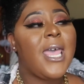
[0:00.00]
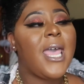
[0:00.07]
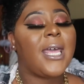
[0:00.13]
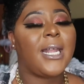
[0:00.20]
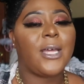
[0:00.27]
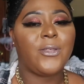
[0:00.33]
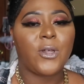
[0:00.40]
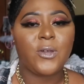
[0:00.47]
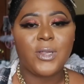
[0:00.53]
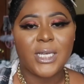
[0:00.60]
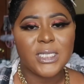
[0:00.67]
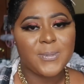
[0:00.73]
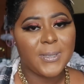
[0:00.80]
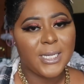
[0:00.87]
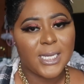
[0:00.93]
And I know
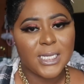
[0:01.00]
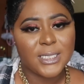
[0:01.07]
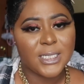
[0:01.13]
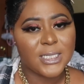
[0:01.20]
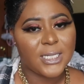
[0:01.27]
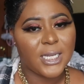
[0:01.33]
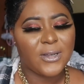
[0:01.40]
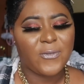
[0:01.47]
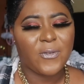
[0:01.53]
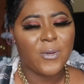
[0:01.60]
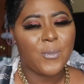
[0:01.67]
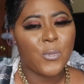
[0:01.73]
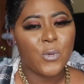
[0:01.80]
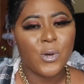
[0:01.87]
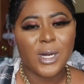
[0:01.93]
that's because it's like for
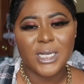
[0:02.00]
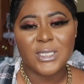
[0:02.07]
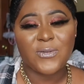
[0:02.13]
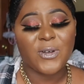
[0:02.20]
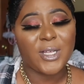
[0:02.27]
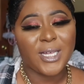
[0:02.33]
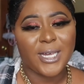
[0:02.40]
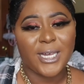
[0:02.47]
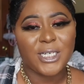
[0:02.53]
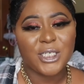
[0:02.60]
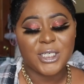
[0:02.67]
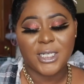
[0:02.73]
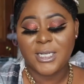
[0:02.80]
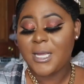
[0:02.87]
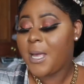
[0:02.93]
more
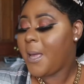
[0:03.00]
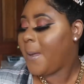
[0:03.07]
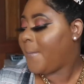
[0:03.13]
exfoliation.